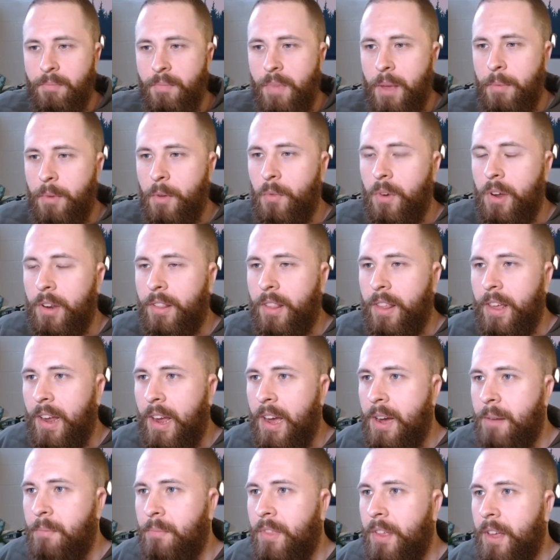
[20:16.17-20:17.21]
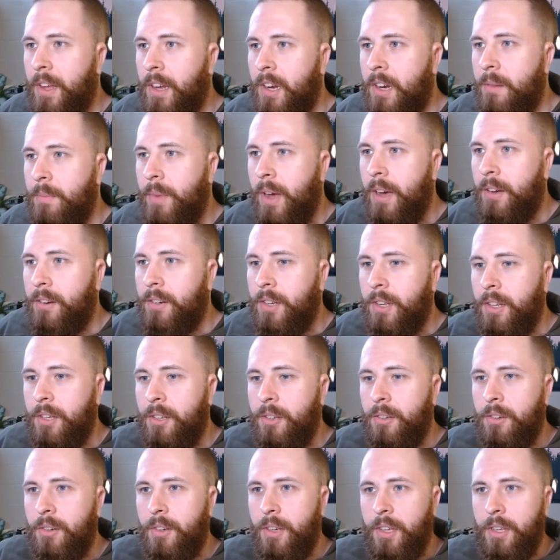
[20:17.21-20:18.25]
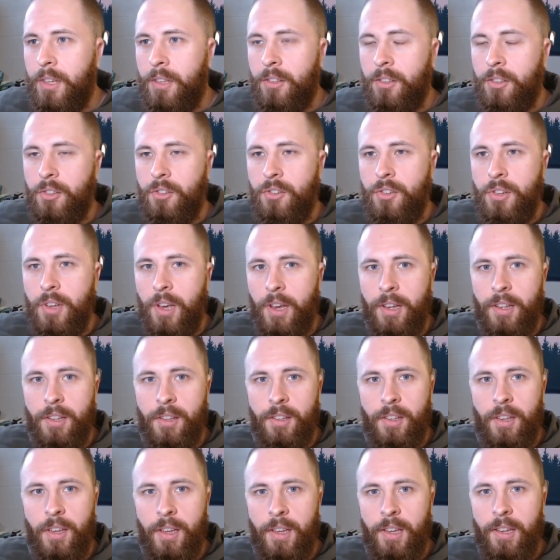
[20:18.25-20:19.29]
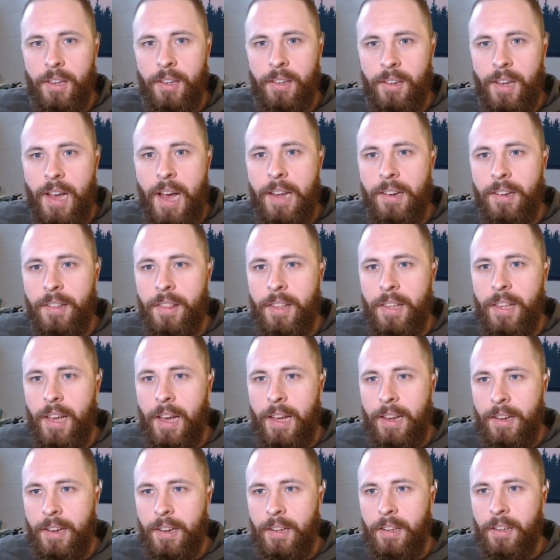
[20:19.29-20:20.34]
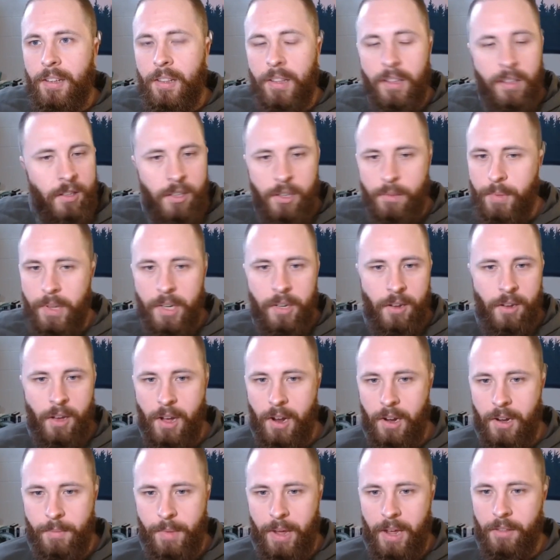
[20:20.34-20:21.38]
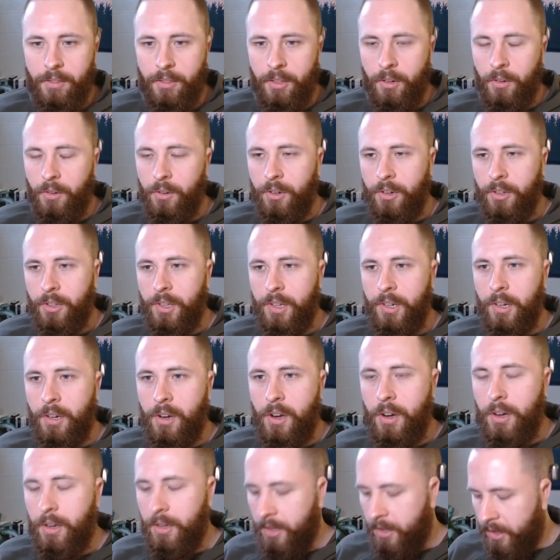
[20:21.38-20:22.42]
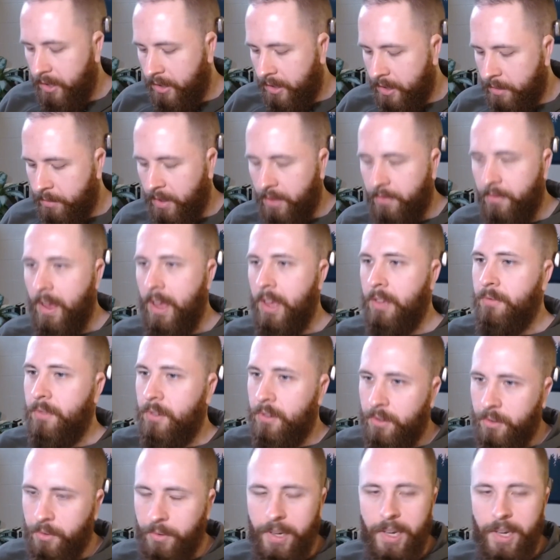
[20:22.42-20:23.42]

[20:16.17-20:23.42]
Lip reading: Maybe one thing I'm thinking about too is just kind of the idea that you've been talking about. The Lord is going to call you. He's going to be faithful.